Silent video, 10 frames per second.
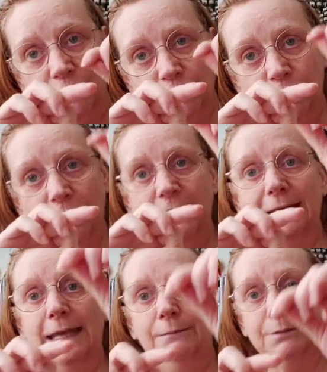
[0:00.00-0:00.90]
got to try
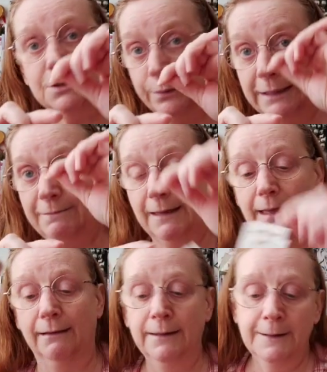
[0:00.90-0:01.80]
and get it in between
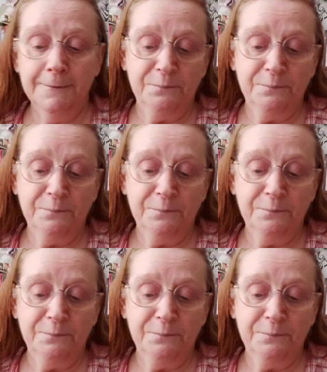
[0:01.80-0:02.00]
there.